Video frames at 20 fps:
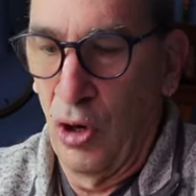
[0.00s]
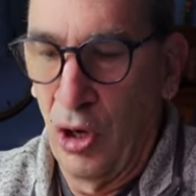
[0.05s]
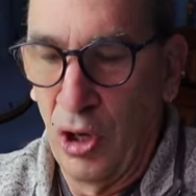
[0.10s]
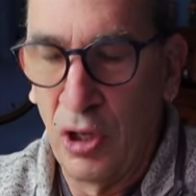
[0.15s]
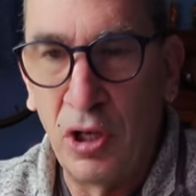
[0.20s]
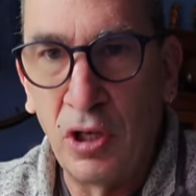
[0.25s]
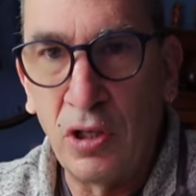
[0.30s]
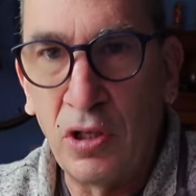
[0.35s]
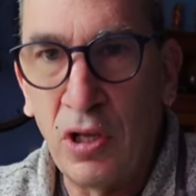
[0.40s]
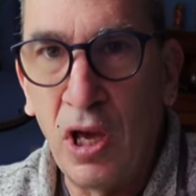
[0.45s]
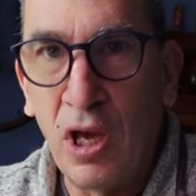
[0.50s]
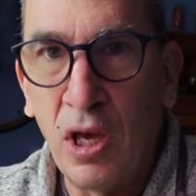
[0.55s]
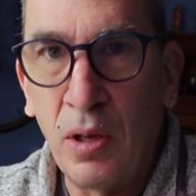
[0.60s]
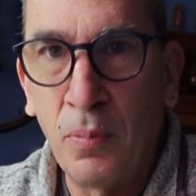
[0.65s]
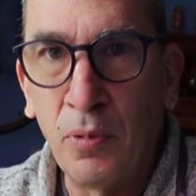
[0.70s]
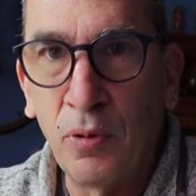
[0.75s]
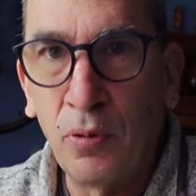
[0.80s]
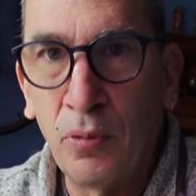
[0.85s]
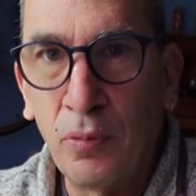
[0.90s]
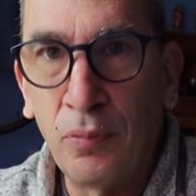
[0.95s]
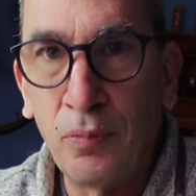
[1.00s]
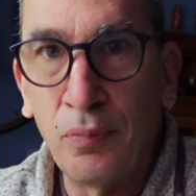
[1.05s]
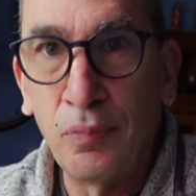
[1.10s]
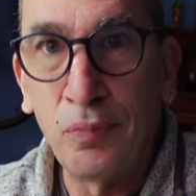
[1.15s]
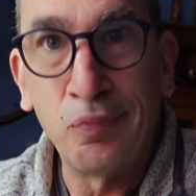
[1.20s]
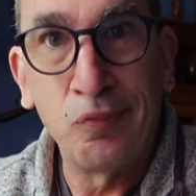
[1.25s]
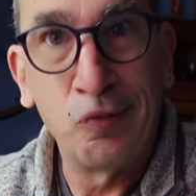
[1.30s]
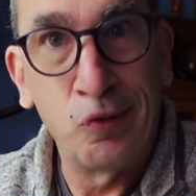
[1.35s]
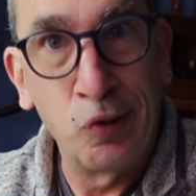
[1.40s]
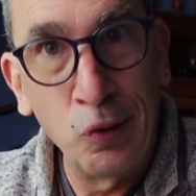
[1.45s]
on the table,
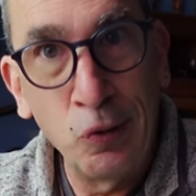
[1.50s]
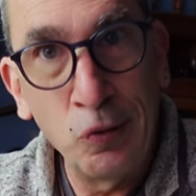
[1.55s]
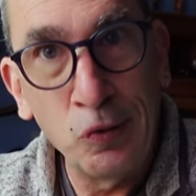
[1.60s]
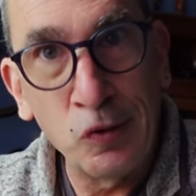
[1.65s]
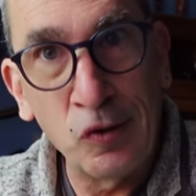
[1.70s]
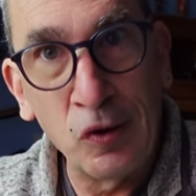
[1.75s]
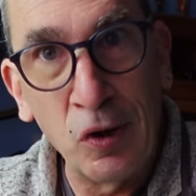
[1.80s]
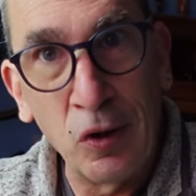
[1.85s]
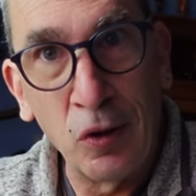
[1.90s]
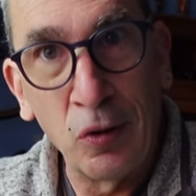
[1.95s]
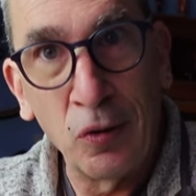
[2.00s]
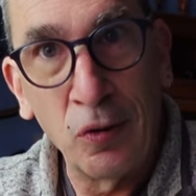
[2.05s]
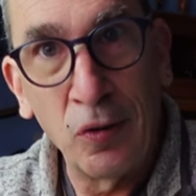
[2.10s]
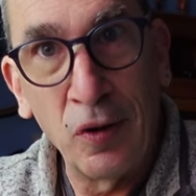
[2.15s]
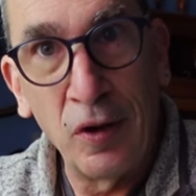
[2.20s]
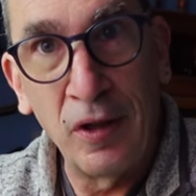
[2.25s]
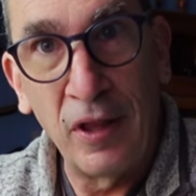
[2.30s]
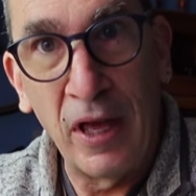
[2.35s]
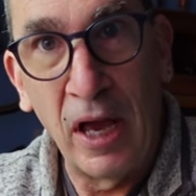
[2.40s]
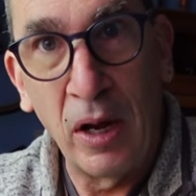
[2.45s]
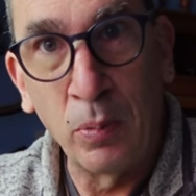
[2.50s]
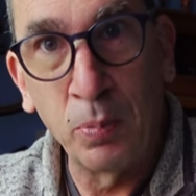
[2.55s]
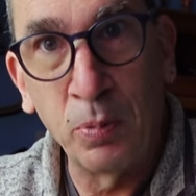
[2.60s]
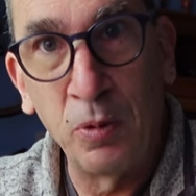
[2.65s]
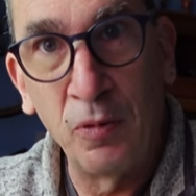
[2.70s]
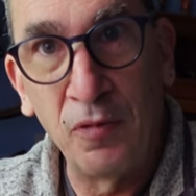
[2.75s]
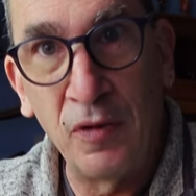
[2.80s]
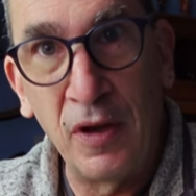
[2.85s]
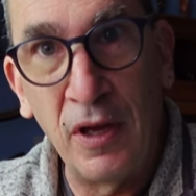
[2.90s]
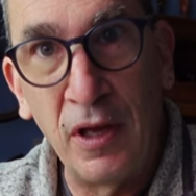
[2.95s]
do so and that'll
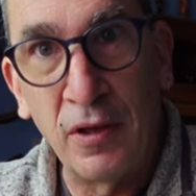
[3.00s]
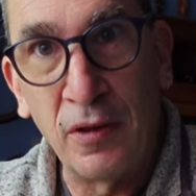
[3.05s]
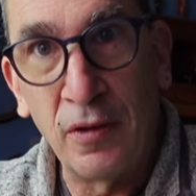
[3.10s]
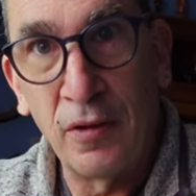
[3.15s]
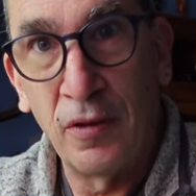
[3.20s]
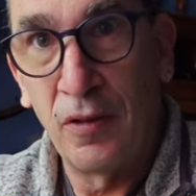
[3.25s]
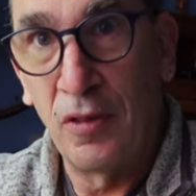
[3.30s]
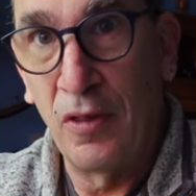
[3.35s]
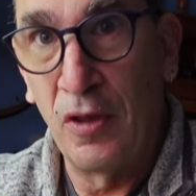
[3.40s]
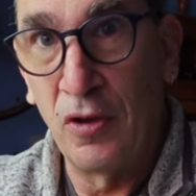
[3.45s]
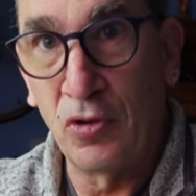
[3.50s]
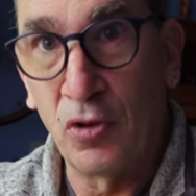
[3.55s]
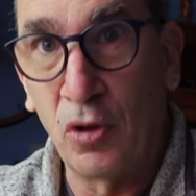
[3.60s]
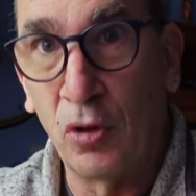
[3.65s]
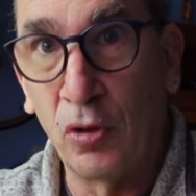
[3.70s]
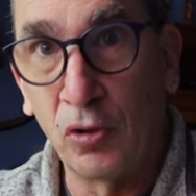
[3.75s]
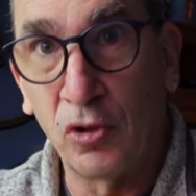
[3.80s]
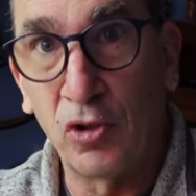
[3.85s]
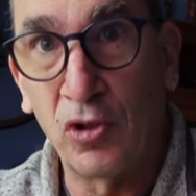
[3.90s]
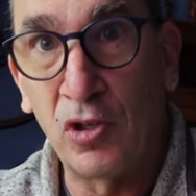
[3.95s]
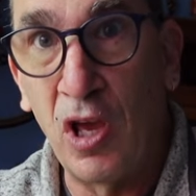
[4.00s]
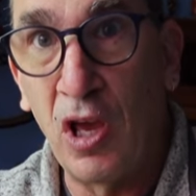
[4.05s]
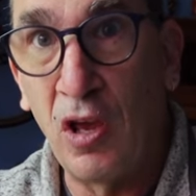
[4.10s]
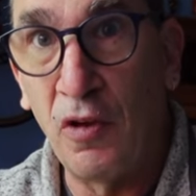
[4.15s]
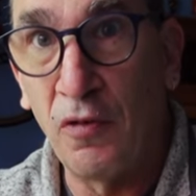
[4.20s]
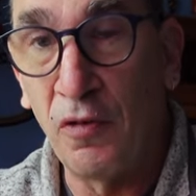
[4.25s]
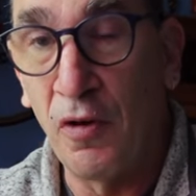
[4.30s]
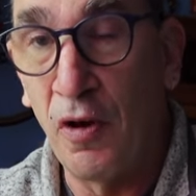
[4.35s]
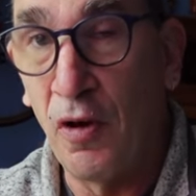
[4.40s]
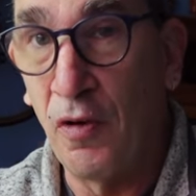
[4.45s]
prevent this whole
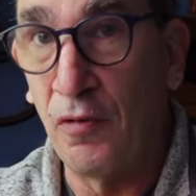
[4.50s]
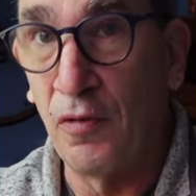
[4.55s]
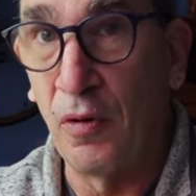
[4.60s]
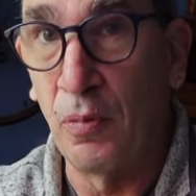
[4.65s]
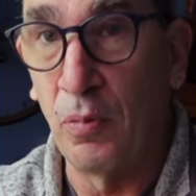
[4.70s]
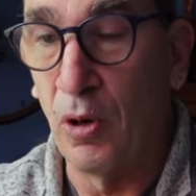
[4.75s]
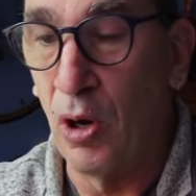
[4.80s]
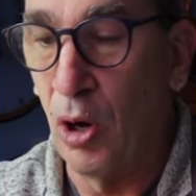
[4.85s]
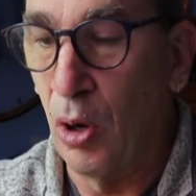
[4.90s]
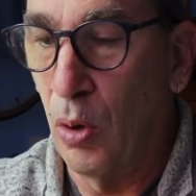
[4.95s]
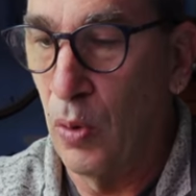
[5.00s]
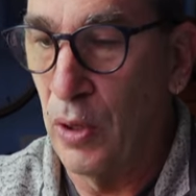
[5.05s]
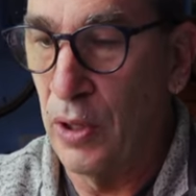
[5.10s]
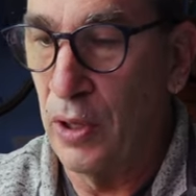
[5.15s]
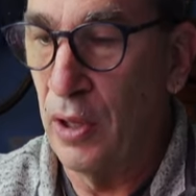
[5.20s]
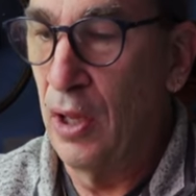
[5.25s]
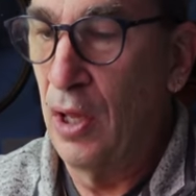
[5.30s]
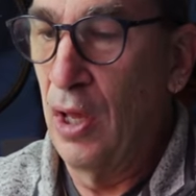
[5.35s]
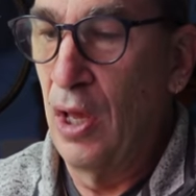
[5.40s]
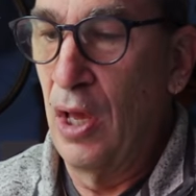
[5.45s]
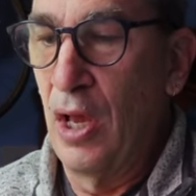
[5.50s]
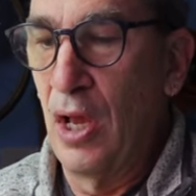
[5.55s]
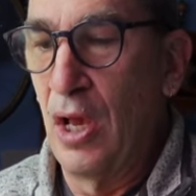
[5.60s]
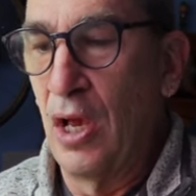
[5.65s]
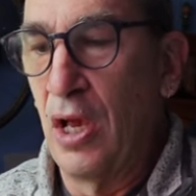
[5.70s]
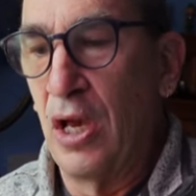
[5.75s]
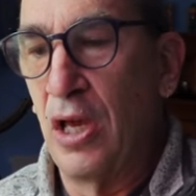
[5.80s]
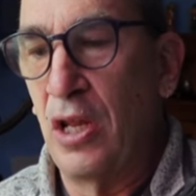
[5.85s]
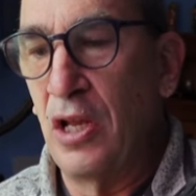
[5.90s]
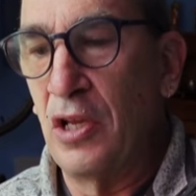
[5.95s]
safe from going.
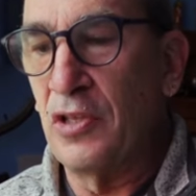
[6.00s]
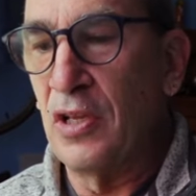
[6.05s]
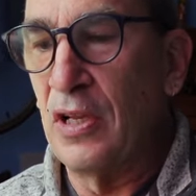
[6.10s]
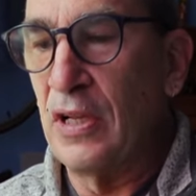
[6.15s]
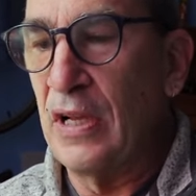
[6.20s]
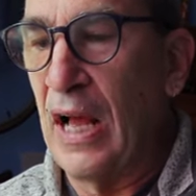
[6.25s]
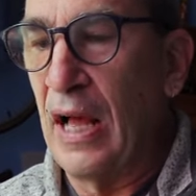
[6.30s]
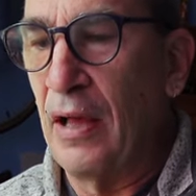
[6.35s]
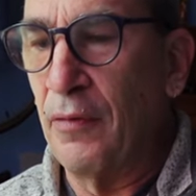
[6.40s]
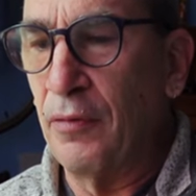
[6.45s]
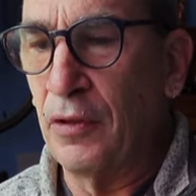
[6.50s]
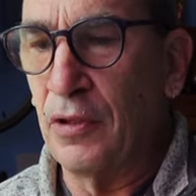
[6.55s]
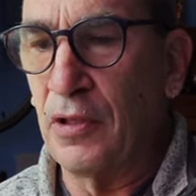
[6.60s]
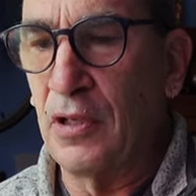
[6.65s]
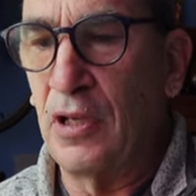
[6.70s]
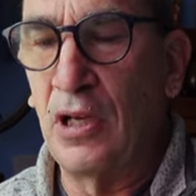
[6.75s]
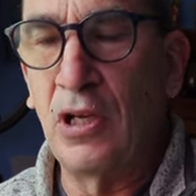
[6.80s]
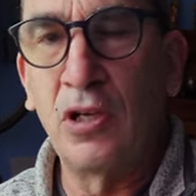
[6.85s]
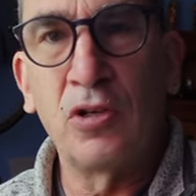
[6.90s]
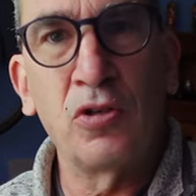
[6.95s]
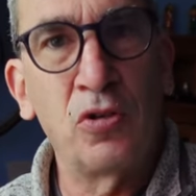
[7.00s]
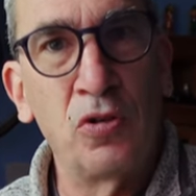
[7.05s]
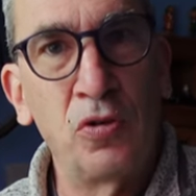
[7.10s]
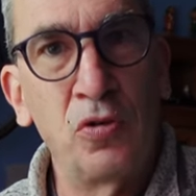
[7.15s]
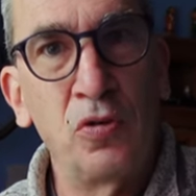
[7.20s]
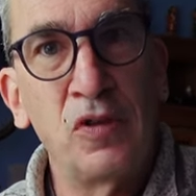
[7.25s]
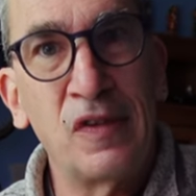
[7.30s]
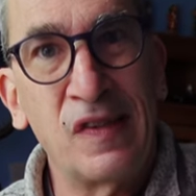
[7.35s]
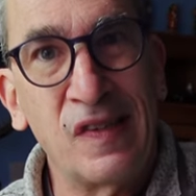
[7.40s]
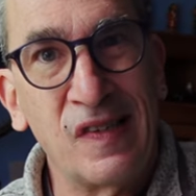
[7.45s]
It is a novelty
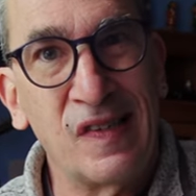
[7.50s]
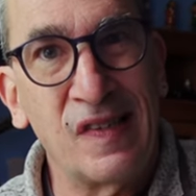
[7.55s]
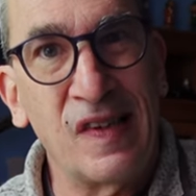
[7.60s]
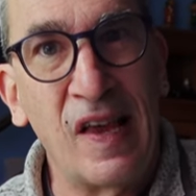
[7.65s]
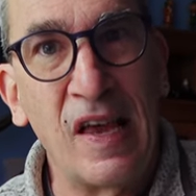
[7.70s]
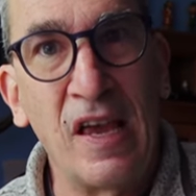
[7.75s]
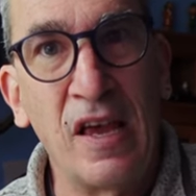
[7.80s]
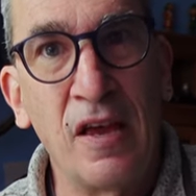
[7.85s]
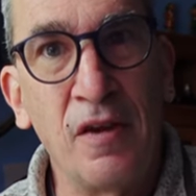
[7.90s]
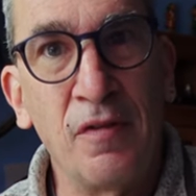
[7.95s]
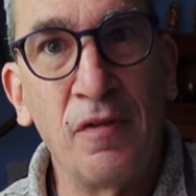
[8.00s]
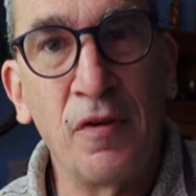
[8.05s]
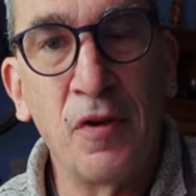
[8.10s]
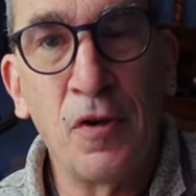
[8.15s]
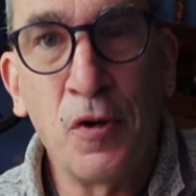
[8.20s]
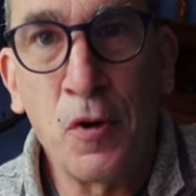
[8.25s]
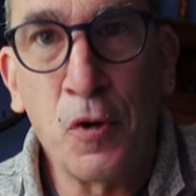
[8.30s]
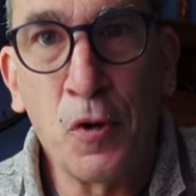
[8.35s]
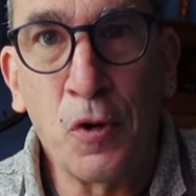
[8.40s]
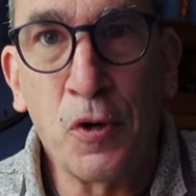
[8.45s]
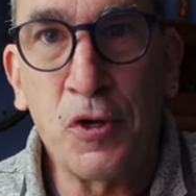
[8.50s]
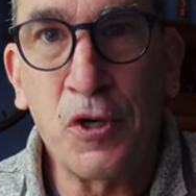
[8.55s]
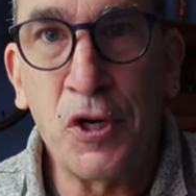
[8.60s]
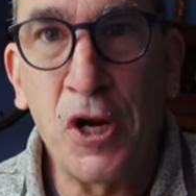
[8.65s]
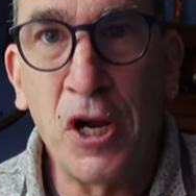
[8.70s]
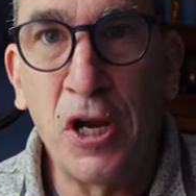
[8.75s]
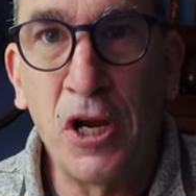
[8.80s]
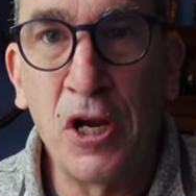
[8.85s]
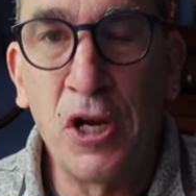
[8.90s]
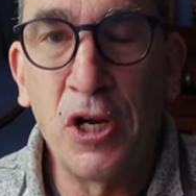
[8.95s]
to save your
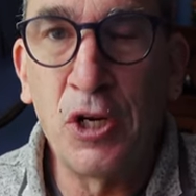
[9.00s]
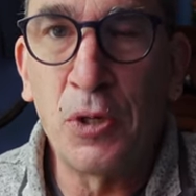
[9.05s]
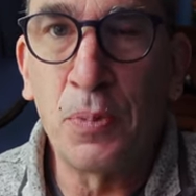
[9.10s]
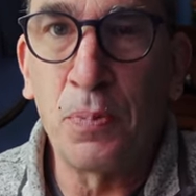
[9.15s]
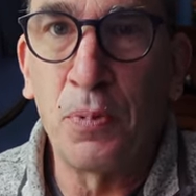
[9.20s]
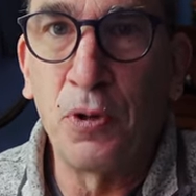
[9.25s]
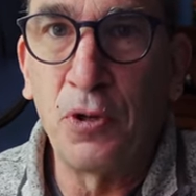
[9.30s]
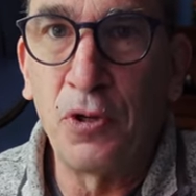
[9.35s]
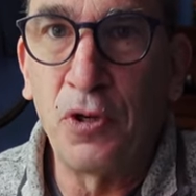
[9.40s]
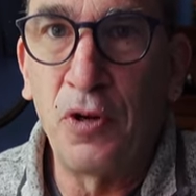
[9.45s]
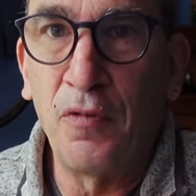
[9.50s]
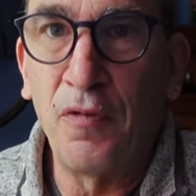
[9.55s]
change, put your